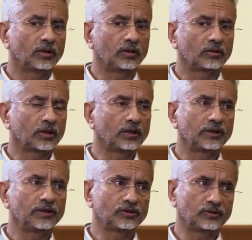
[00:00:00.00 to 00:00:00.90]
uh,
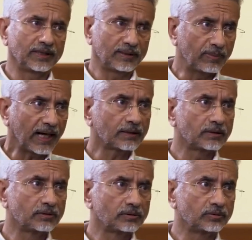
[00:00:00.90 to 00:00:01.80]
countries to get back
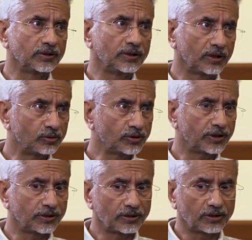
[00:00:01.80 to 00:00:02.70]
to the
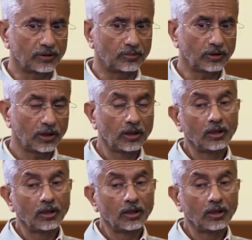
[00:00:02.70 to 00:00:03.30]
negotiating table,